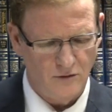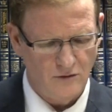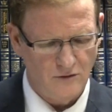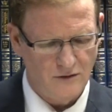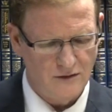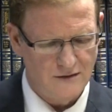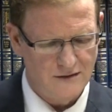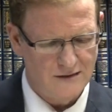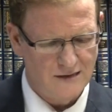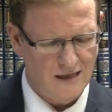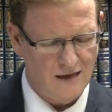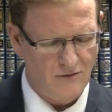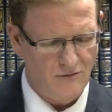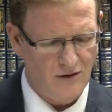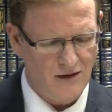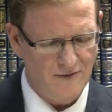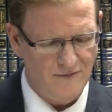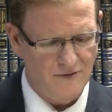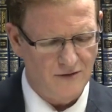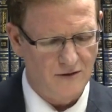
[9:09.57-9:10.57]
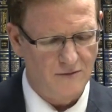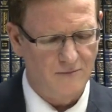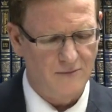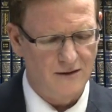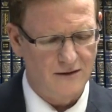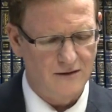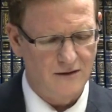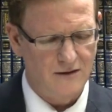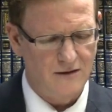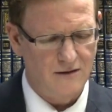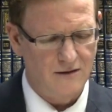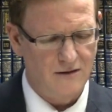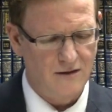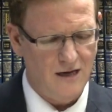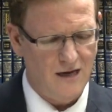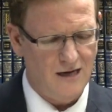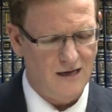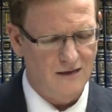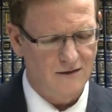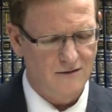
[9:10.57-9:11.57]
You can say however, but
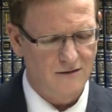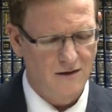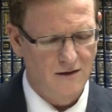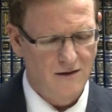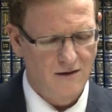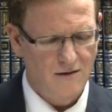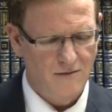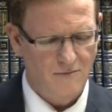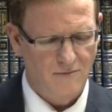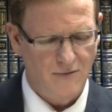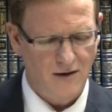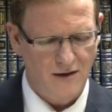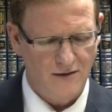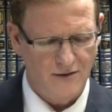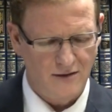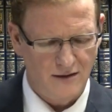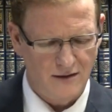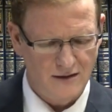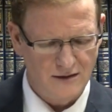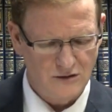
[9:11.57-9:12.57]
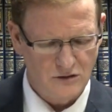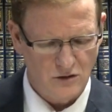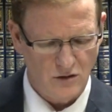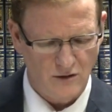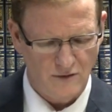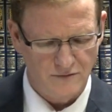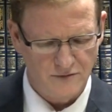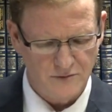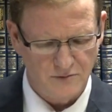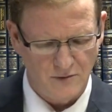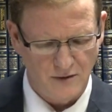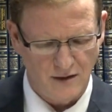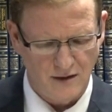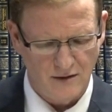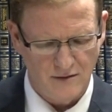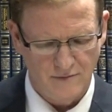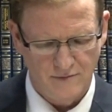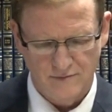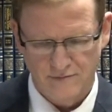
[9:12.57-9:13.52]
not mother and its offspring.